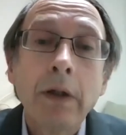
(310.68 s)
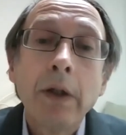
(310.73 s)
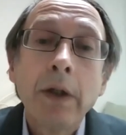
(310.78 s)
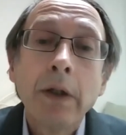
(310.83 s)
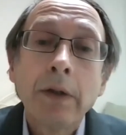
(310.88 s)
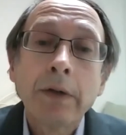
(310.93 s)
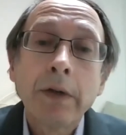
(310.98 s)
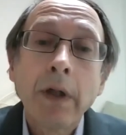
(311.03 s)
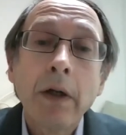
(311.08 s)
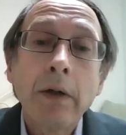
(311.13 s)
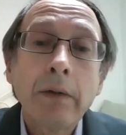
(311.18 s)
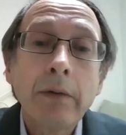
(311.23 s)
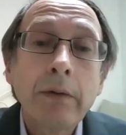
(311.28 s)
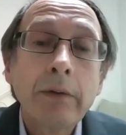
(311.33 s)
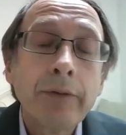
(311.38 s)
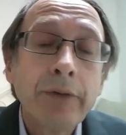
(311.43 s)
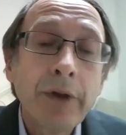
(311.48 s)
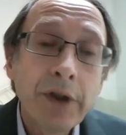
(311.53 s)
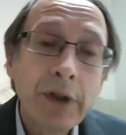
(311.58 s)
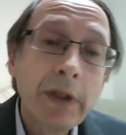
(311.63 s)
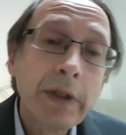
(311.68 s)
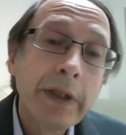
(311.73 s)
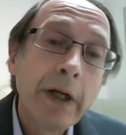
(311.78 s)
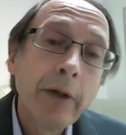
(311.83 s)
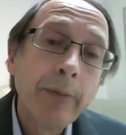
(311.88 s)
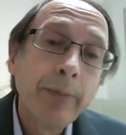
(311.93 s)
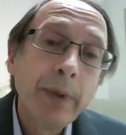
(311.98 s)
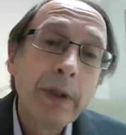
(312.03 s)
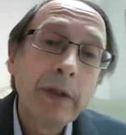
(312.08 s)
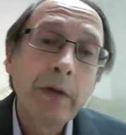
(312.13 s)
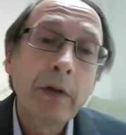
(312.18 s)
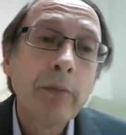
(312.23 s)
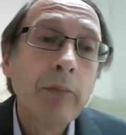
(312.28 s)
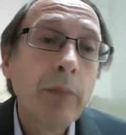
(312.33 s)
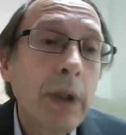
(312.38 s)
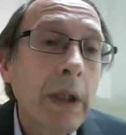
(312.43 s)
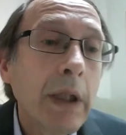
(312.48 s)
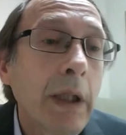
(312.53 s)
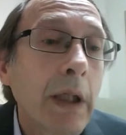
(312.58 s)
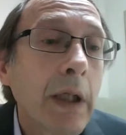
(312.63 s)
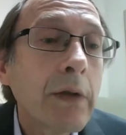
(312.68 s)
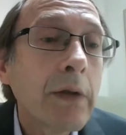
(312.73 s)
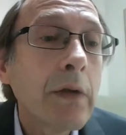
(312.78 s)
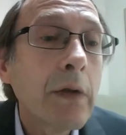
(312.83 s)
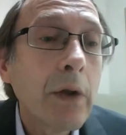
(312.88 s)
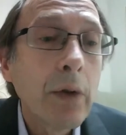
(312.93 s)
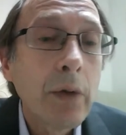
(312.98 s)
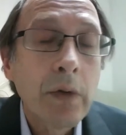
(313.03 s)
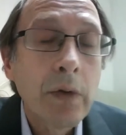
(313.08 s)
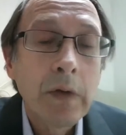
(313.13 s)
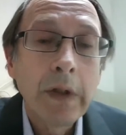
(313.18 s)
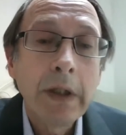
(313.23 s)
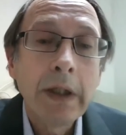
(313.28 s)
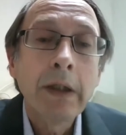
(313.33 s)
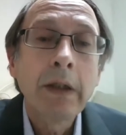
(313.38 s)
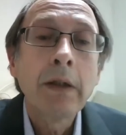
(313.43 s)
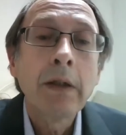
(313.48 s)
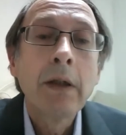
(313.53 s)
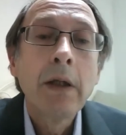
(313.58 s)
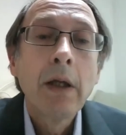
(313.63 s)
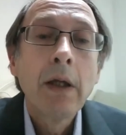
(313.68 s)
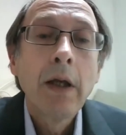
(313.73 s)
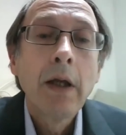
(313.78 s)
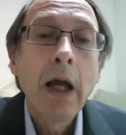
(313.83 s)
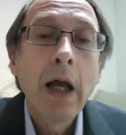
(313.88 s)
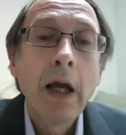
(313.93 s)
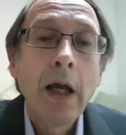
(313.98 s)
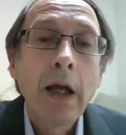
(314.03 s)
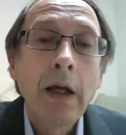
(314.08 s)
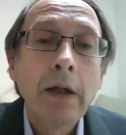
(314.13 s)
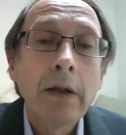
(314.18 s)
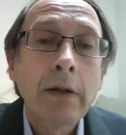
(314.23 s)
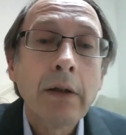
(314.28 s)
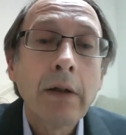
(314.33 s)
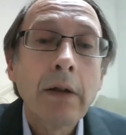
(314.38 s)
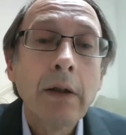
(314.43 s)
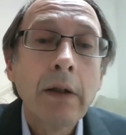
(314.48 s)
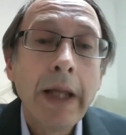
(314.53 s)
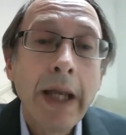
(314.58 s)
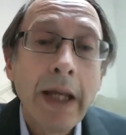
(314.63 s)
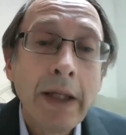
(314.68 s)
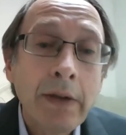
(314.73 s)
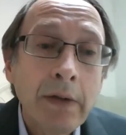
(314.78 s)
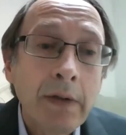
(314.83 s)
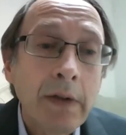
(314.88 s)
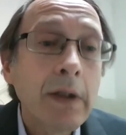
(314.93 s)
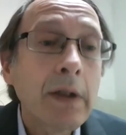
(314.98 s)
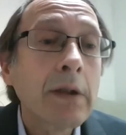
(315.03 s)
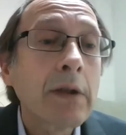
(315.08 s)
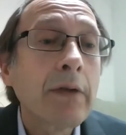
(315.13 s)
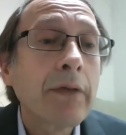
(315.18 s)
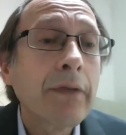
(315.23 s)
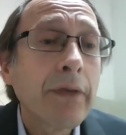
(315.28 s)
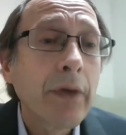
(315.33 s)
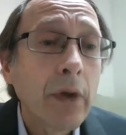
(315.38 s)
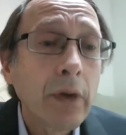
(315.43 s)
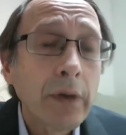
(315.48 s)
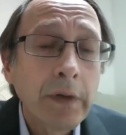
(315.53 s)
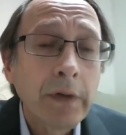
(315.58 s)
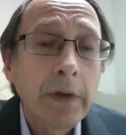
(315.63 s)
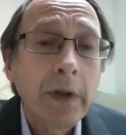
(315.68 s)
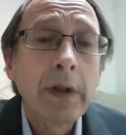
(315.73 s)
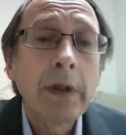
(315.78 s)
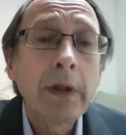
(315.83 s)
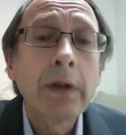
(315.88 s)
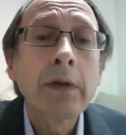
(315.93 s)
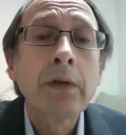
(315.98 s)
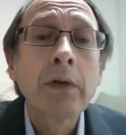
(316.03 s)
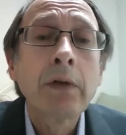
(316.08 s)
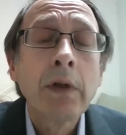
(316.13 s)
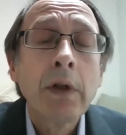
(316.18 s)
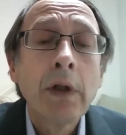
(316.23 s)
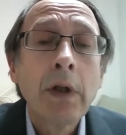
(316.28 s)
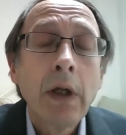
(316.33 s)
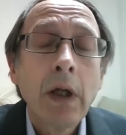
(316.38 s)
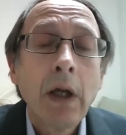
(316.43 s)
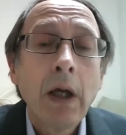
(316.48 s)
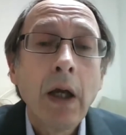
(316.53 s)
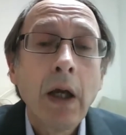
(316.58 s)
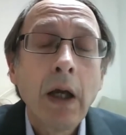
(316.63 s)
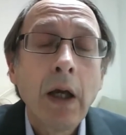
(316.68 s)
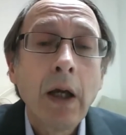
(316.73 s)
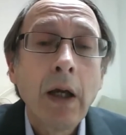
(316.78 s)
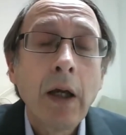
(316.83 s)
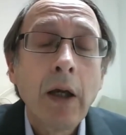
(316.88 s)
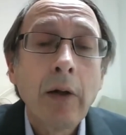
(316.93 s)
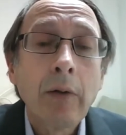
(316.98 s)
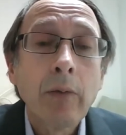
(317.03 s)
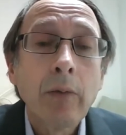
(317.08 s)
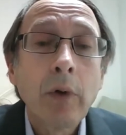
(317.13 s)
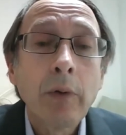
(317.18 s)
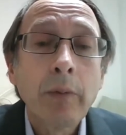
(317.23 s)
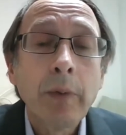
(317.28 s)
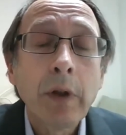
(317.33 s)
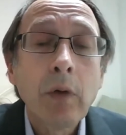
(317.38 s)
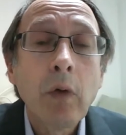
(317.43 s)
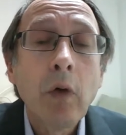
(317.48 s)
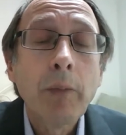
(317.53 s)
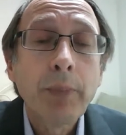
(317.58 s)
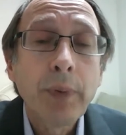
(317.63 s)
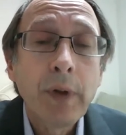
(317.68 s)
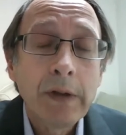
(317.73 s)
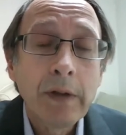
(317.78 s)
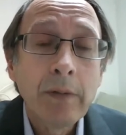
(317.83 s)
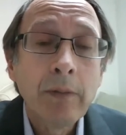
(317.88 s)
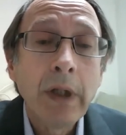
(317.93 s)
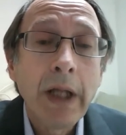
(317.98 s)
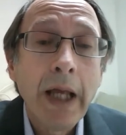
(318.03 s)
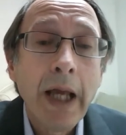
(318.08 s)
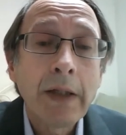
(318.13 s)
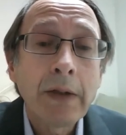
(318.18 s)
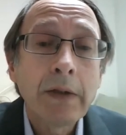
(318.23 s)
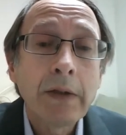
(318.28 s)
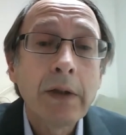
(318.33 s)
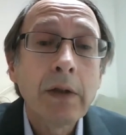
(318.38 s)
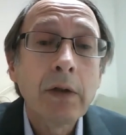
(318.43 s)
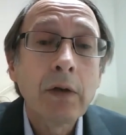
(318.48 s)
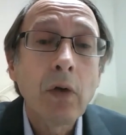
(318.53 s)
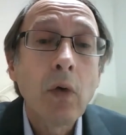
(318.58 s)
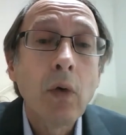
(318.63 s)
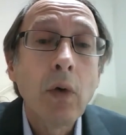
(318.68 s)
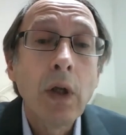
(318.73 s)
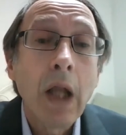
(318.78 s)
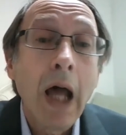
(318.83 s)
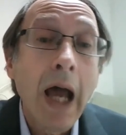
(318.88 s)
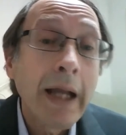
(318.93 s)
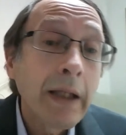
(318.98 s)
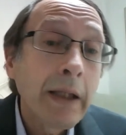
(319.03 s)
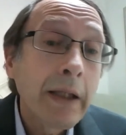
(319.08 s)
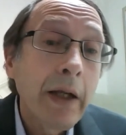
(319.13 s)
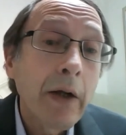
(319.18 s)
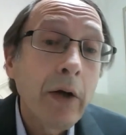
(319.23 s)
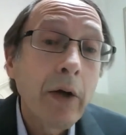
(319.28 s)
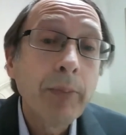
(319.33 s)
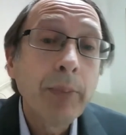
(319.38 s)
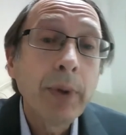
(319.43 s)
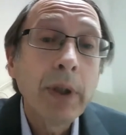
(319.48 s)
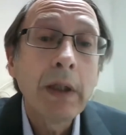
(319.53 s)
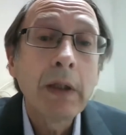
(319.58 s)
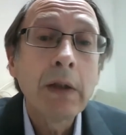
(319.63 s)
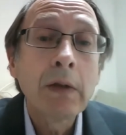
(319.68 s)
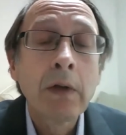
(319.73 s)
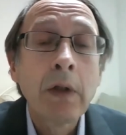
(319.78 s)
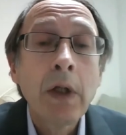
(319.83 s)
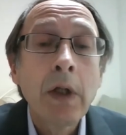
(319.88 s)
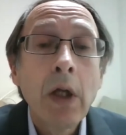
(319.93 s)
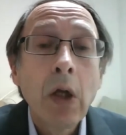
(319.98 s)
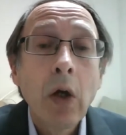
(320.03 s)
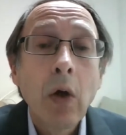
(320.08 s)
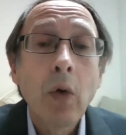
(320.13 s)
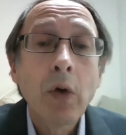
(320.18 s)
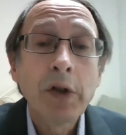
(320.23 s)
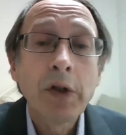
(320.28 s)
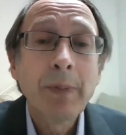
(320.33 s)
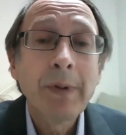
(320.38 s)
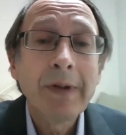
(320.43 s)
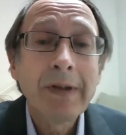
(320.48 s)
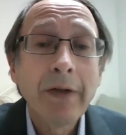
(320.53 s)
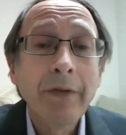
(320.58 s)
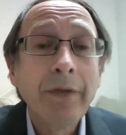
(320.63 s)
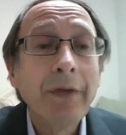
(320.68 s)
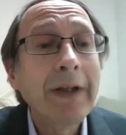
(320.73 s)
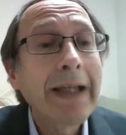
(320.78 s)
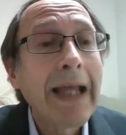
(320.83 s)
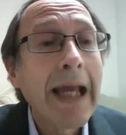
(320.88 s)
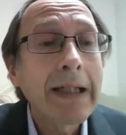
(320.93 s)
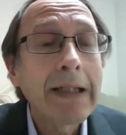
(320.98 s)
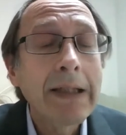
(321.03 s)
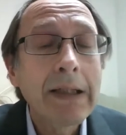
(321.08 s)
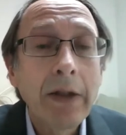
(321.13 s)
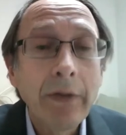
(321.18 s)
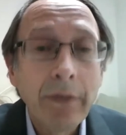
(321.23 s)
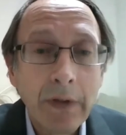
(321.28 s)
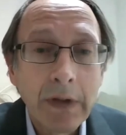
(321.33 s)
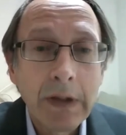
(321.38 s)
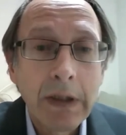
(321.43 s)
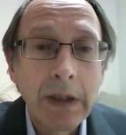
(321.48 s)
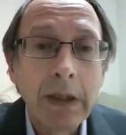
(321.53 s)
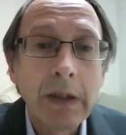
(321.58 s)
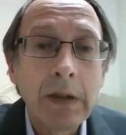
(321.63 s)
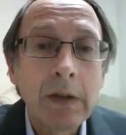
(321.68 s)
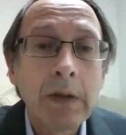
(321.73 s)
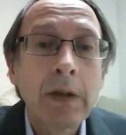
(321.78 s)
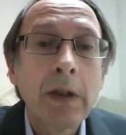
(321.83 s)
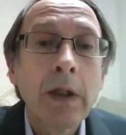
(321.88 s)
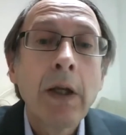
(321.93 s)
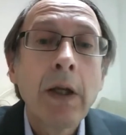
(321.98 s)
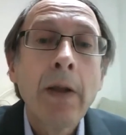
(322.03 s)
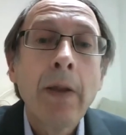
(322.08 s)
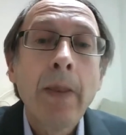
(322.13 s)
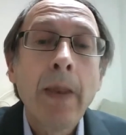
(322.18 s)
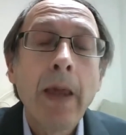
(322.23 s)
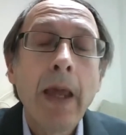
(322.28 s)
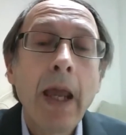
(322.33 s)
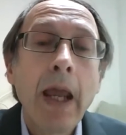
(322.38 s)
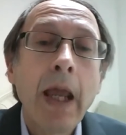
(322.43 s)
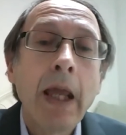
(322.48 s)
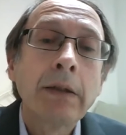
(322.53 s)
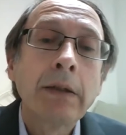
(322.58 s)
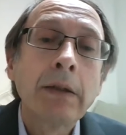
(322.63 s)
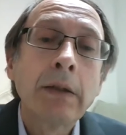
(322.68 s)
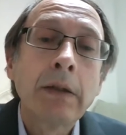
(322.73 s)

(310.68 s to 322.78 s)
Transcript: So vision therapy to me is using lenses, filters, what we call prism glasses or light therapies or specific activities. And